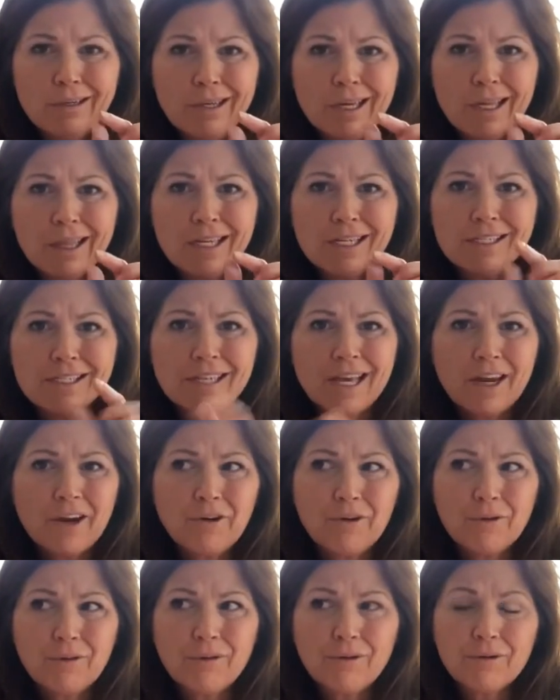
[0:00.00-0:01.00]
I think,
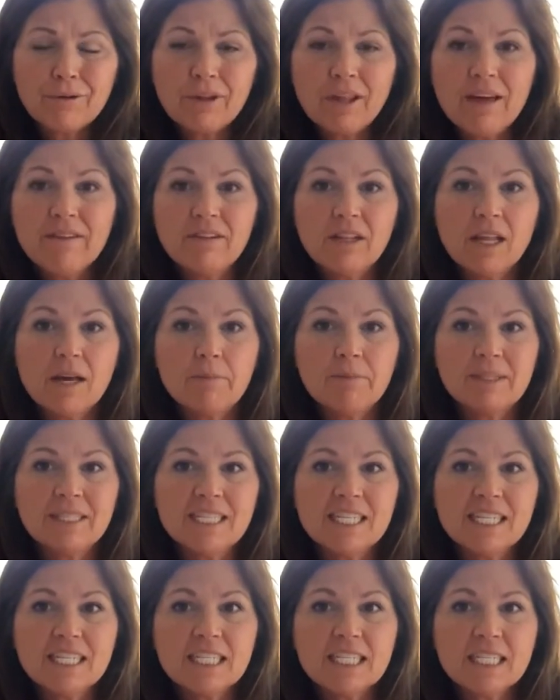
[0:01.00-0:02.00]
2nd or 3rd level up in
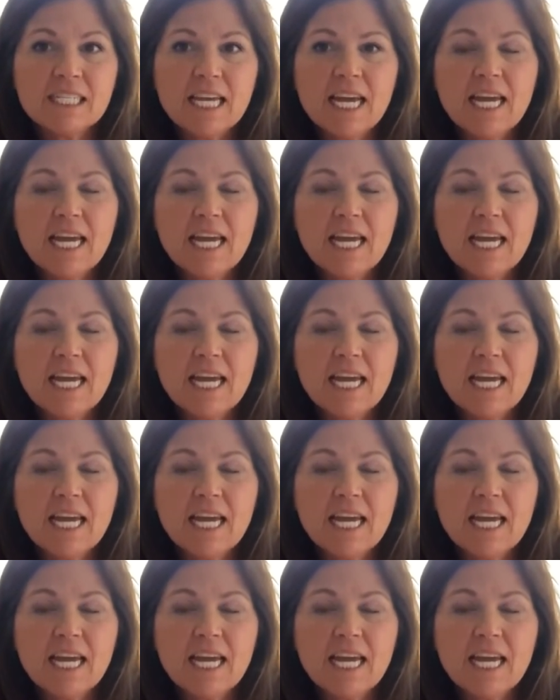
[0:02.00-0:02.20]
this. And